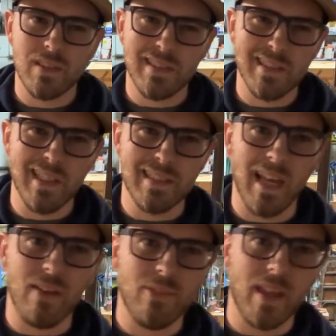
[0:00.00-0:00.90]
just nice
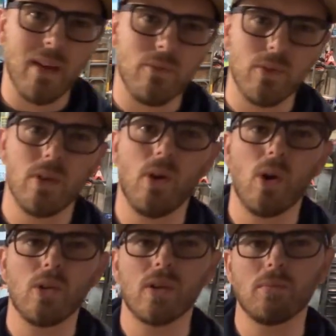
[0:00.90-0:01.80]
having that for the
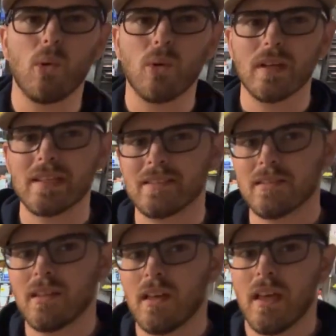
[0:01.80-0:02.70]
early
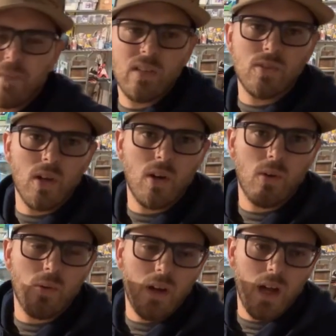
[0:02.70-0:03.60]
mornings.
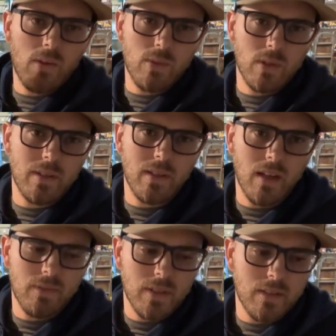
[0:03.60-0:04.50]
So I really
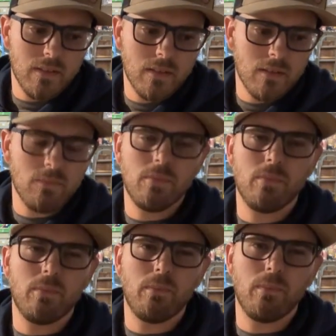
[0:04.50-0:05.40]
love it,
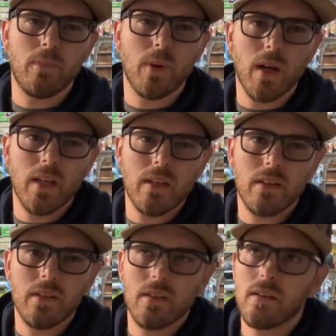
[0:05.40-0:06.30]
but
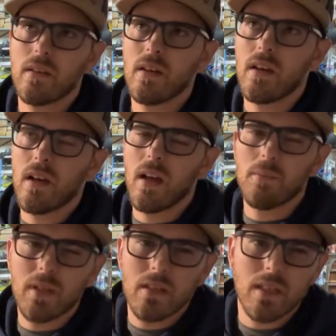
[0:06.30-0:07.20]

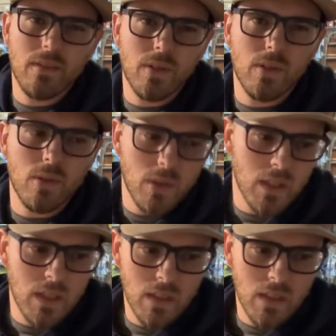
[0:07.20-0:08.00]
I'm gonna give you